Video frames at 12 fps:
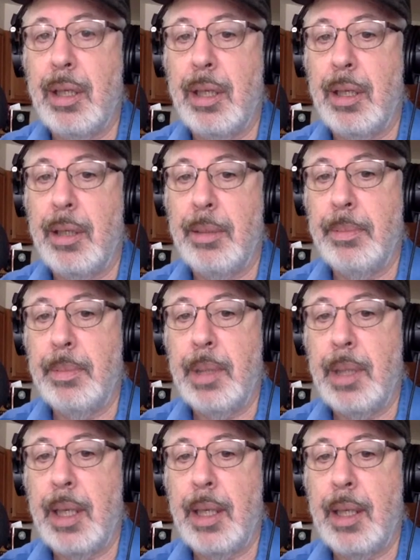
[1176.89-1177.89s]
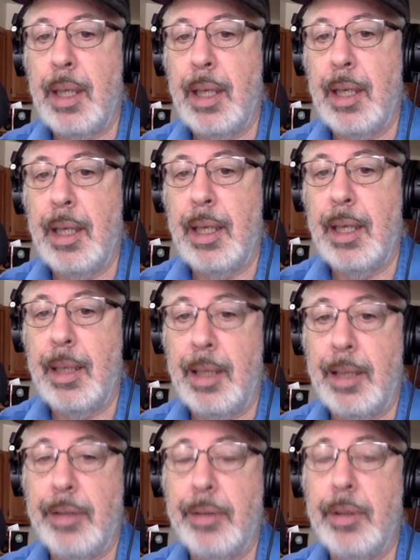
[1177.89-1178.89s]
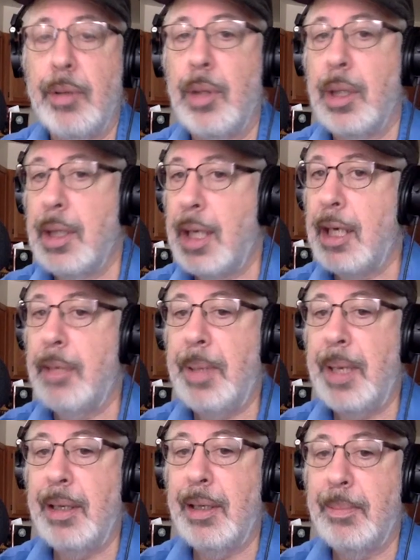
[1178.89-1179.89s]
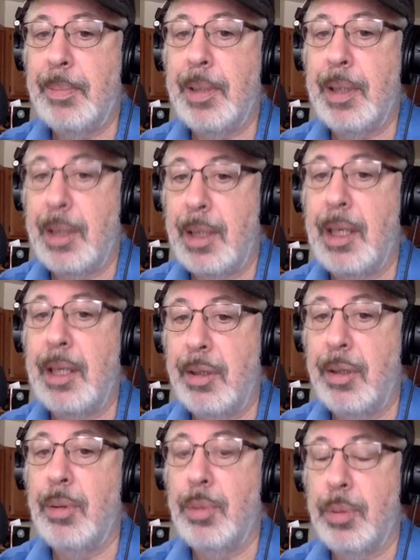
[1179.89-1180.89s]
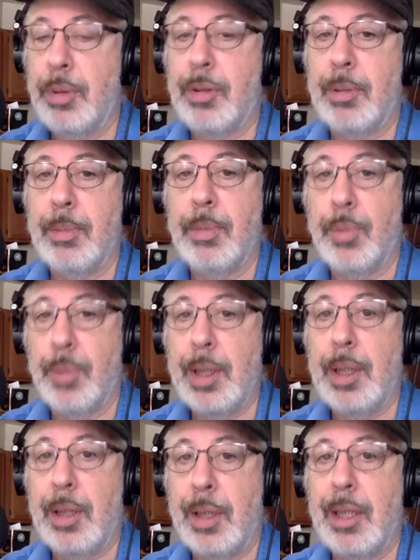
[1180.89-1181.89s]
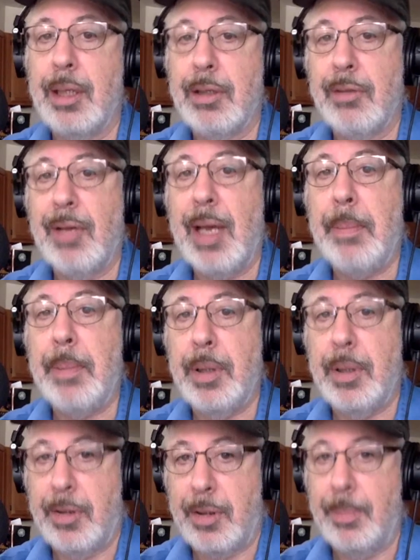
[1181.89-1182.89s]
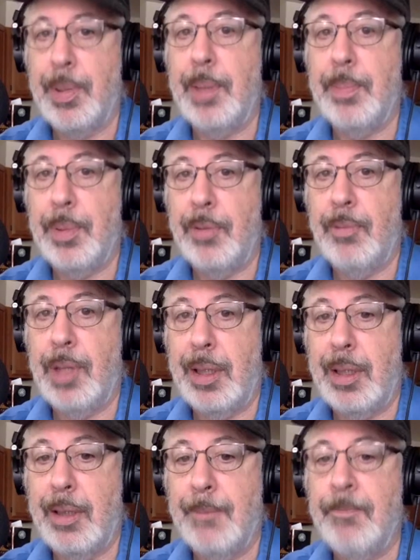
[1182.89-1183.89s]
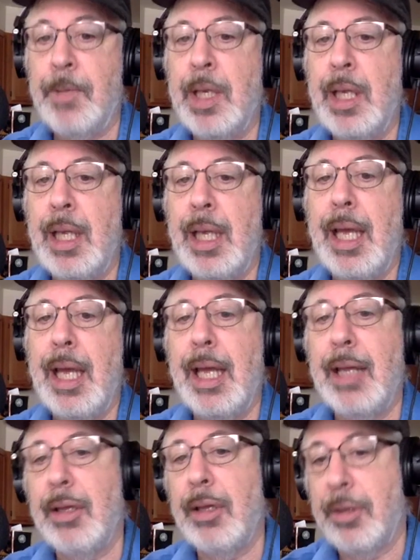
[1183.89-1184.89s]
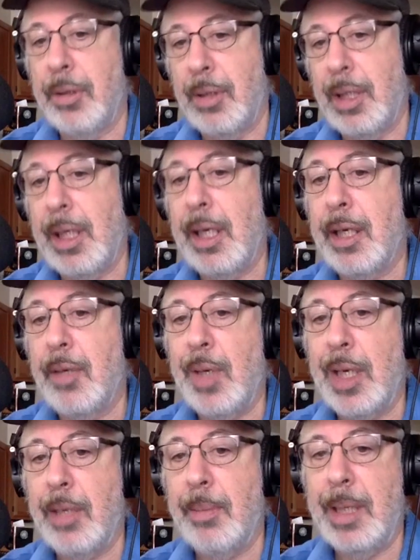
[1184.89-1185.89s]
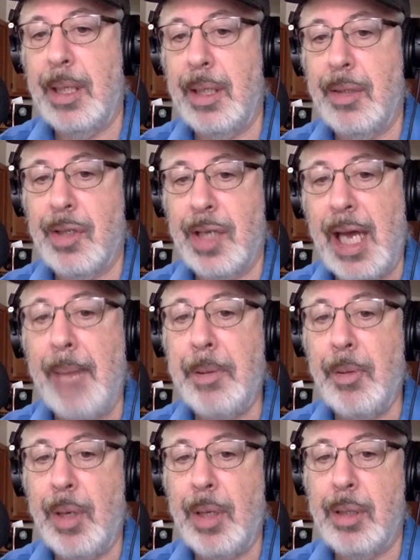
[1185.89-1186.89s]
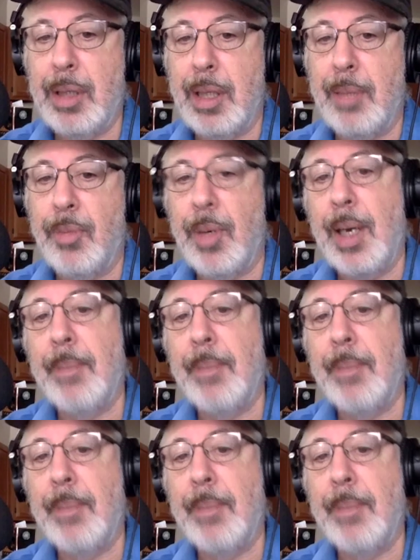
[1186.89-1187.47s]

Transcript: Um, I don't know a lot about it, but I know some really good things have happened to some people who've been in there. Mm-hmm. And the third thing I can recommend is a copywriter club.